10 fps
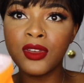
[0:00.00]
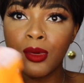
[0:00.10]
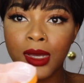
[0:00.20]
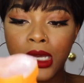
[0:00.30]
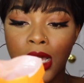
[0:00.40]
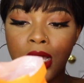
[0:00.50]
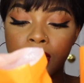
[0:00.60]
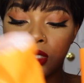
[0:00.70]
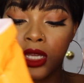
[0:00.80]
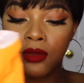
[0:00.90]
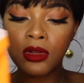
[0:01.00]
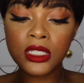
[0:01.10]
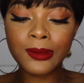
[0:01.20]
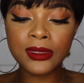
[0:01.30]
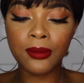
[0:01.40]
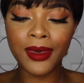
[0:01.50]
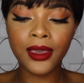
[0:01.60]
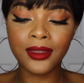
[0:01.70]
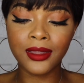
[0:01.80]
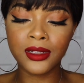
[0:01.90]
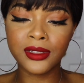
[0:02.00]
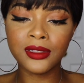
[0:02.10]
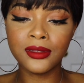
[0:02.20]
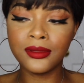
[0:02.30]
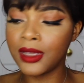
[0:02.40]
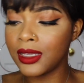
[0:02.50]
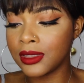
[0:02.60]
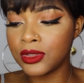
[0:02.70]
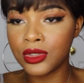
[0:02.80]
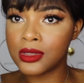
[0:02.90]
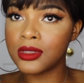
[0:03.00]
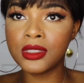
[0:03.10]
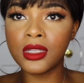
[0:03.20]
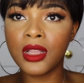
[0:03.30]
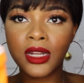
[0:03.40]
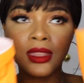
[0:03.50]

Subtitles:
Oh my gosh, like, I really spent a bag in there, and I could just, it's a lot of